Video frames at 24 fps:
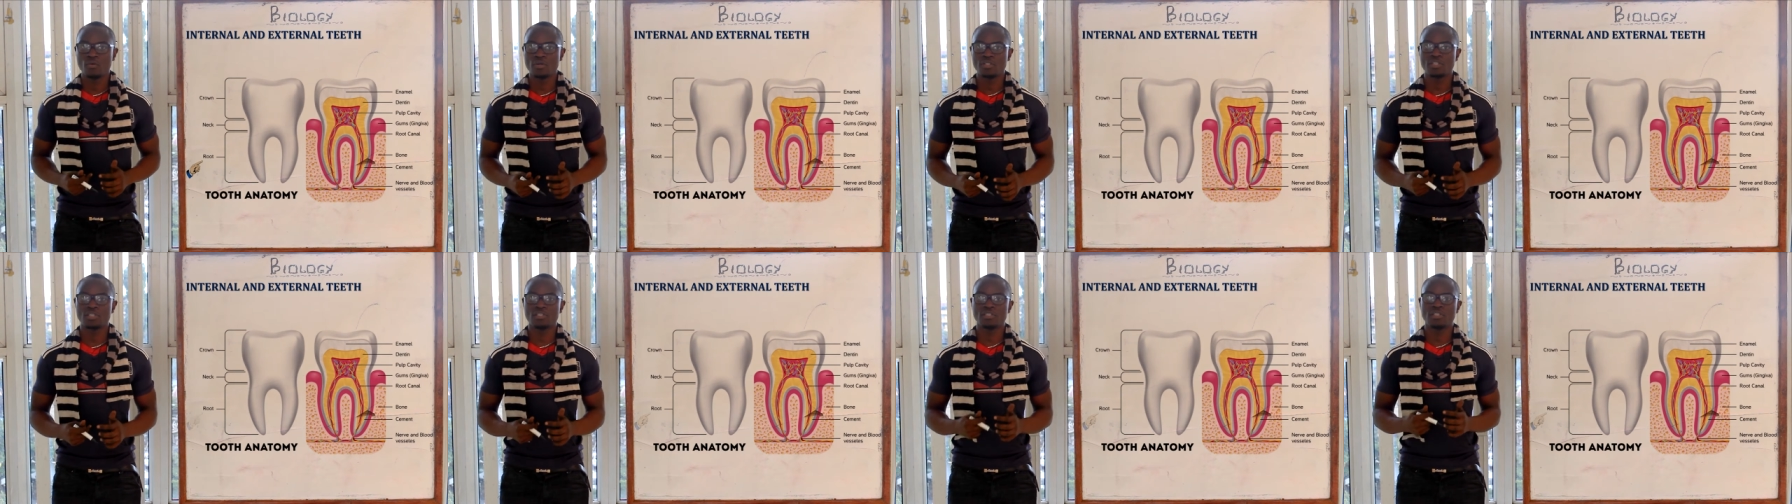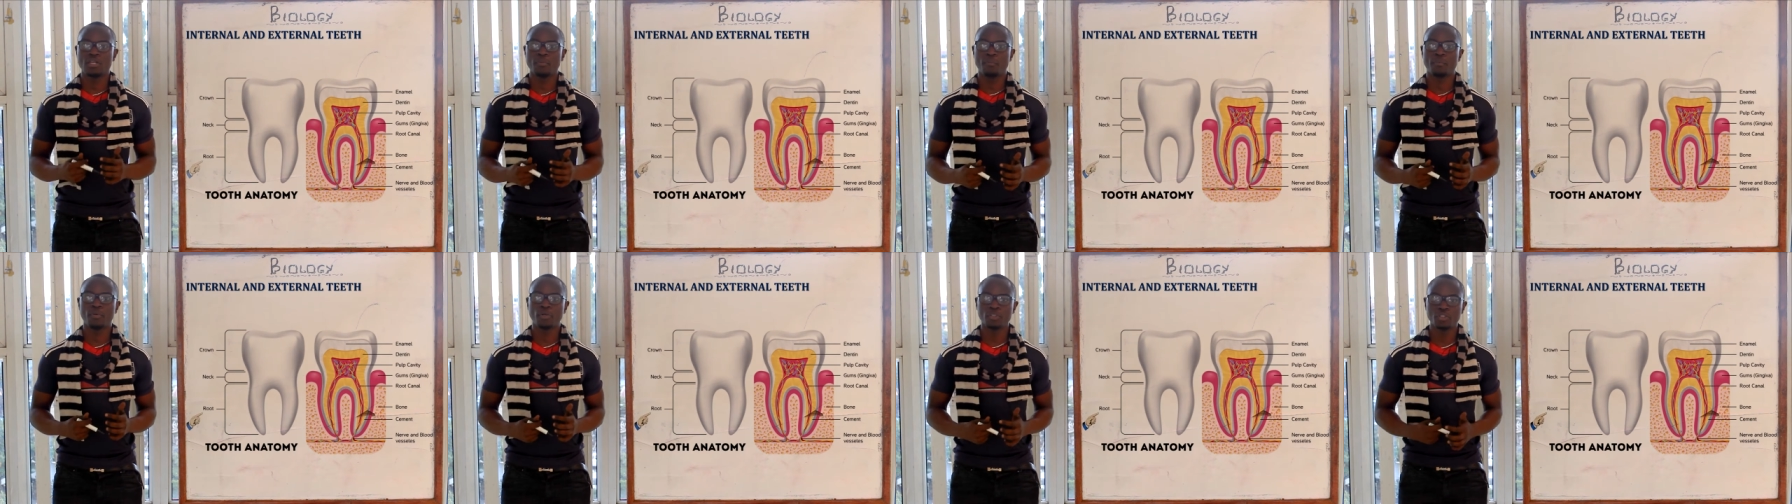which is
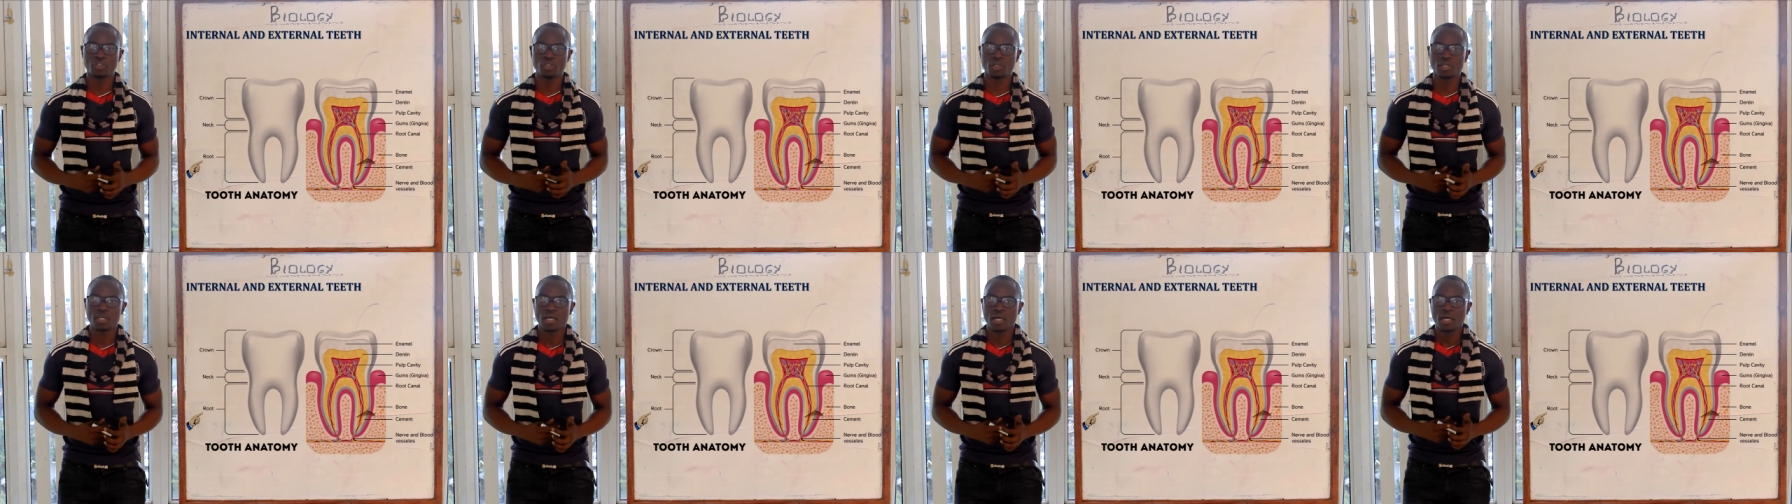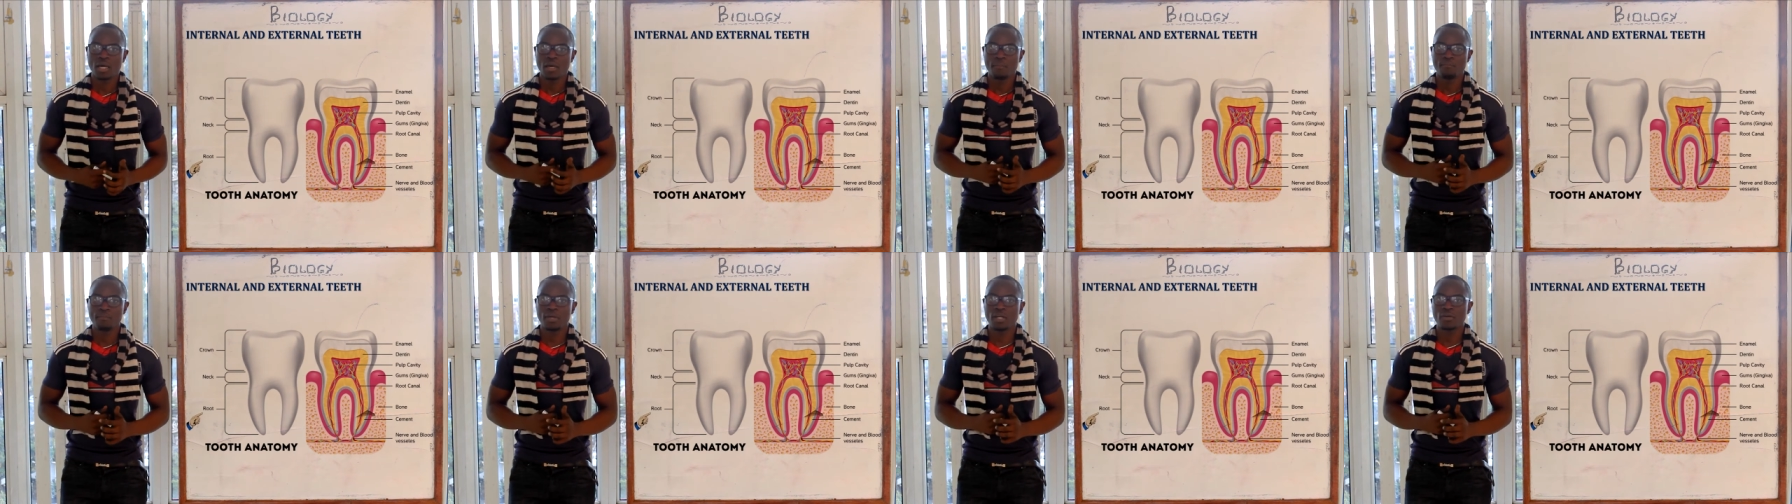the portion
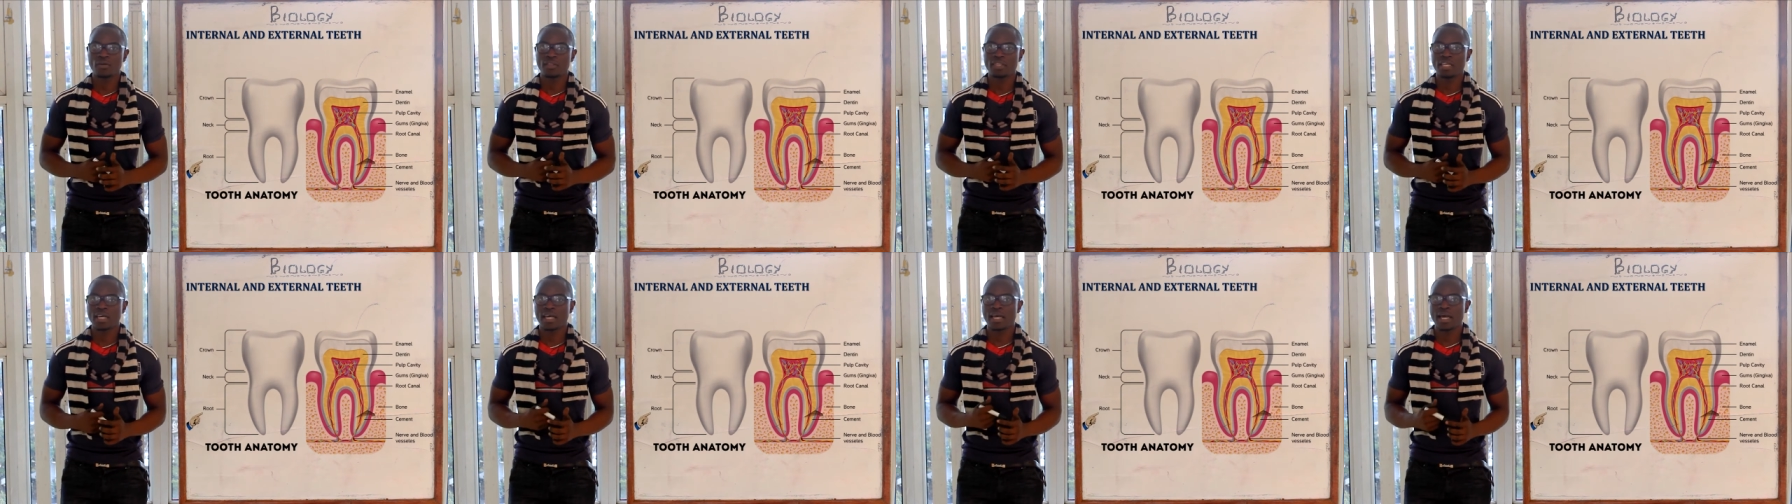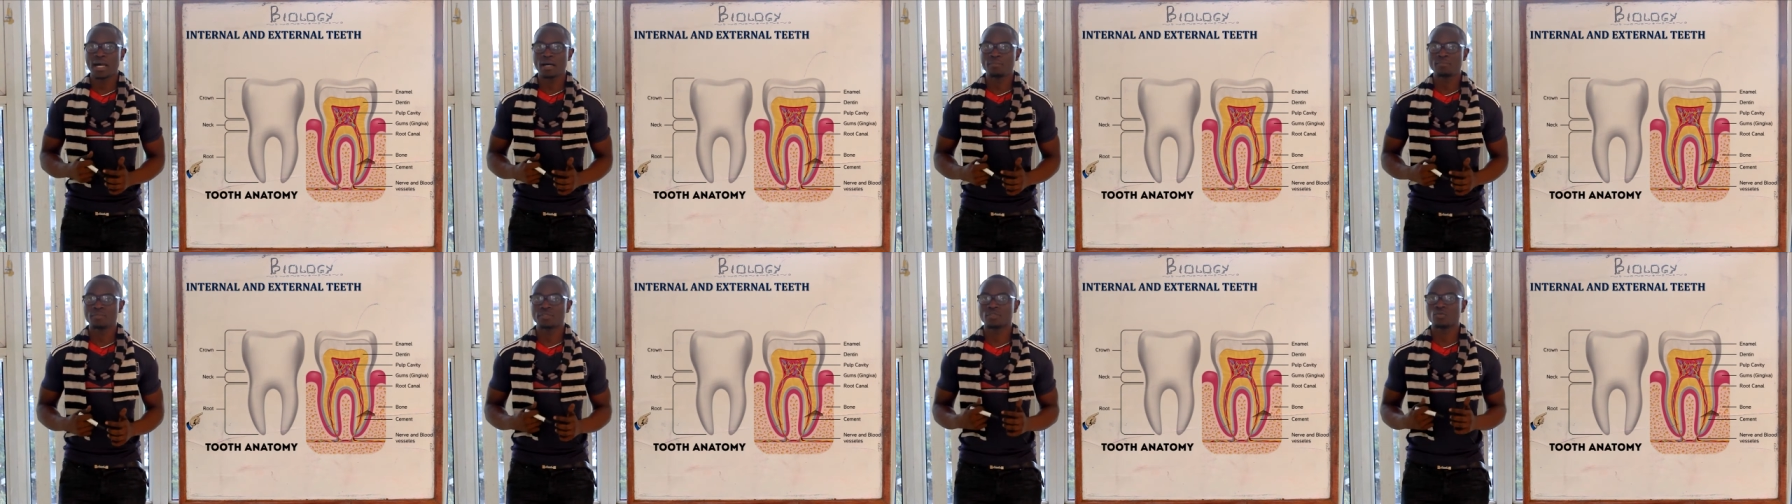below the
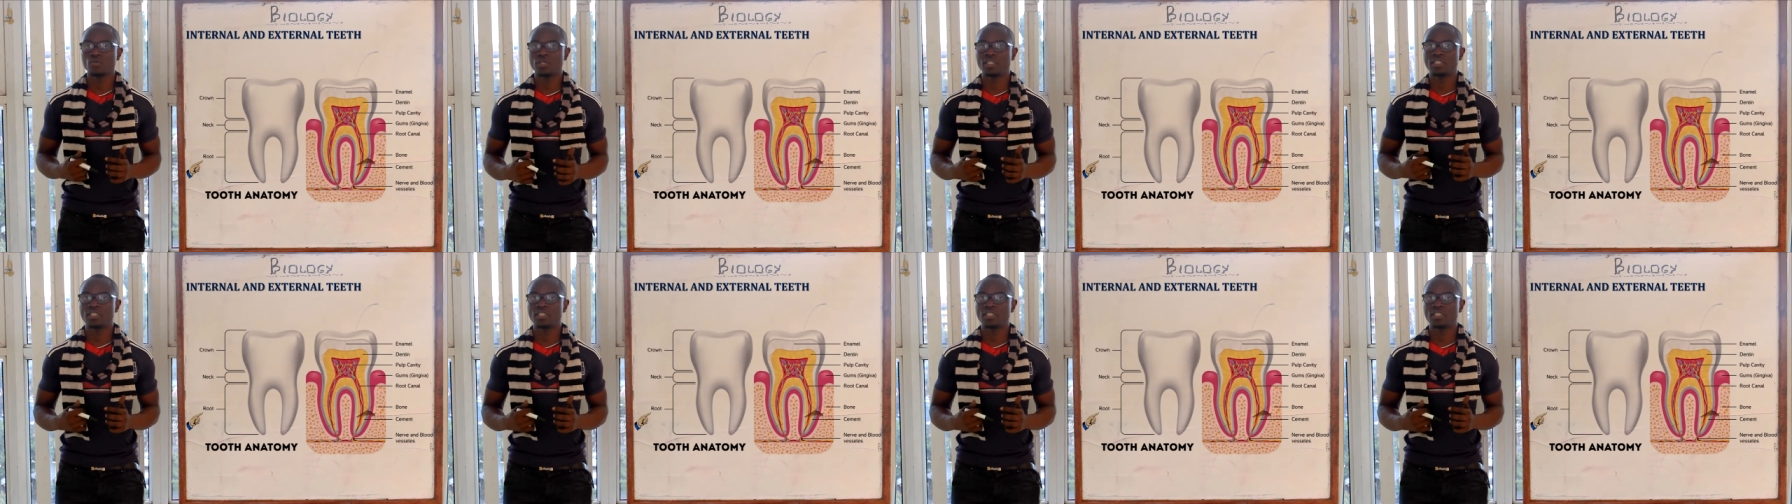gums,